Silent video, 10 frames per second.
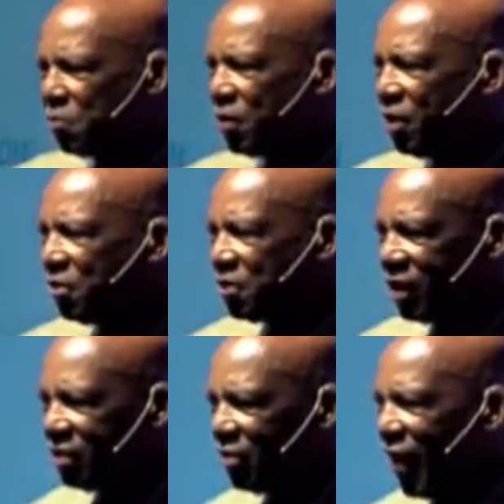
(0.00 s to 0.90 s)
color to get
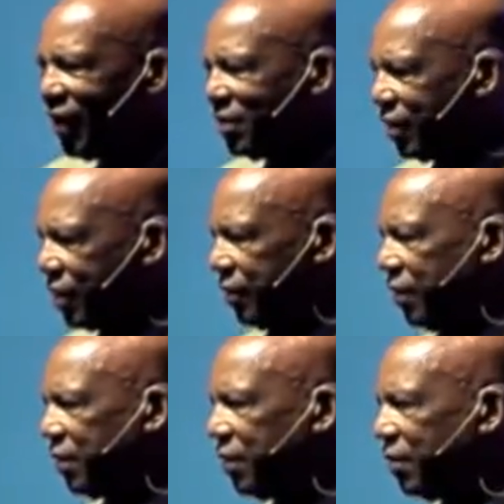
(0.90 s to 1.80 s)
their act together.
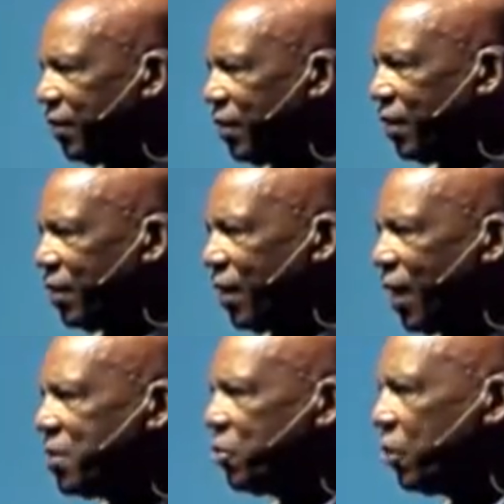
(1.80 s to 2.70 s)
I
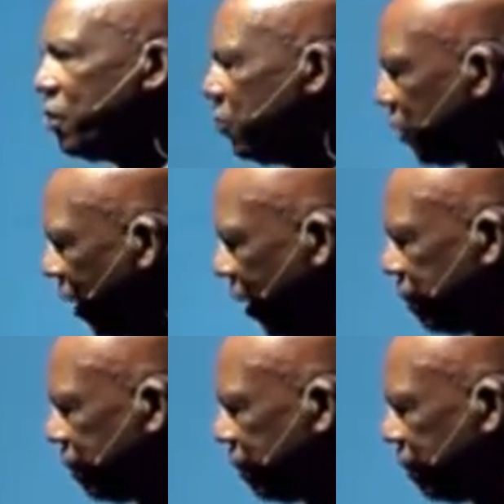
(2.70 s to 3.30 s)
disagree with that.